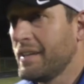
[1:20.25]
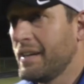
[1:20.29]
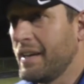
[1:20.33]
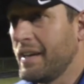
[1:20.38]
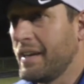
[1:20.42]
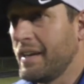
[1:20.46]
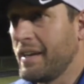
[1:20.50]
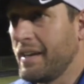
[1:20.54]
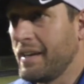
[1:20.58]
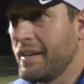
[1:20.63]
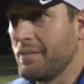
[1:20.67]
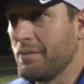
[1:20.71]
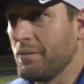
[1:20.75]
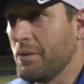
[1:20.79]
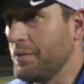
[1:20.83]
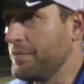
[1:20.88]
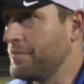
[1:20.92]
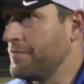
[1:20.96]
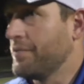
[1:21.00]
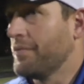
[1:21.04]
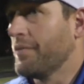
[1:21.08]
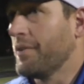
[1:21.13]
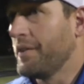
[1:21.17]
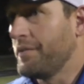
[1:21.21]
And
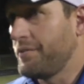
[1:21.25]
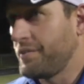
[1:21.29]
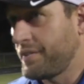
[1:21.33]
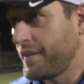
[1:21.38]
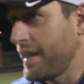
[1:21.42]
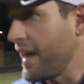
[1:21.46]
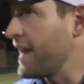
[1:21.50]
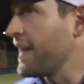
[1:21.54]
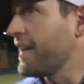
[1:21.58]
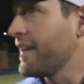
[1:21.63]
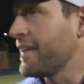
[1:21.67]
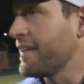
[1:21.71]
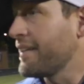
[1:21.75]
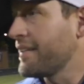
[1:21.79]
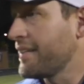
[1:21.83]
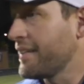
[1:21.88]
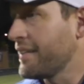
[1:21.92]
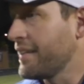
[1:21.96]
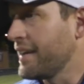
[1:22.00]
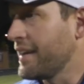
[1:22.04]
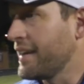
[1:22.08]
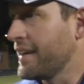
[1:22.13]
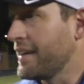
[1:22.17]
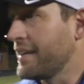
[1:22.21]
we've stayed it.
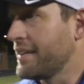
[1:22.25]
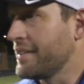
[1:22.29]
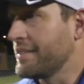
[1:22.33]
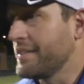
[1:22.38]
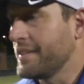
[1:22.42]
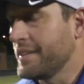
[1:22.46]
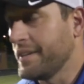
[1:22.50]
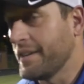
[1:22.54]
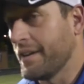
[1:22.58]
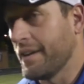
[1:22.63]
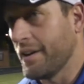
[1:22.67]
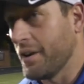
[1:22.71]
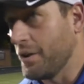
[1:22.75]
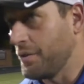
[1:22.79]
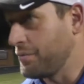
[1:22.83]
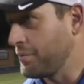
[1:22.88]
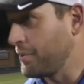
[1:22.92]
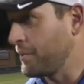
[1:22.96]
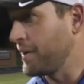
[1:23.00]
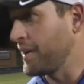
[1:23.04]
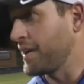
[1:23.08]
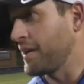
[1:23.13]
And, you know, hopefully we